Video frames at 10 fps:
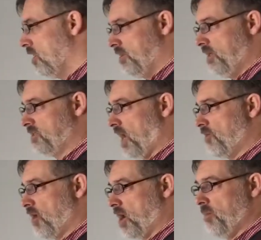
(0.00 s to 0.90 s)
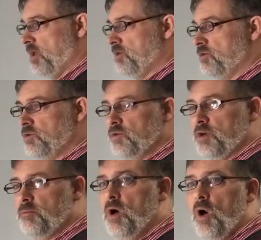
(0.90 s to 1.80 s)
These I'd recommend you do
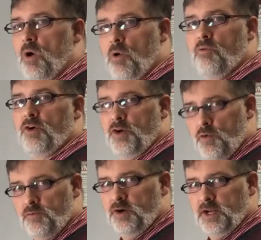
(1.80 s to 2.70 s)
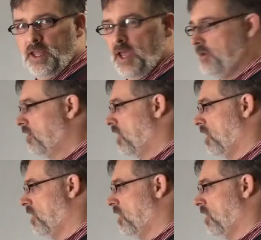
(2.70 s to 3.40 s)
them over and over again.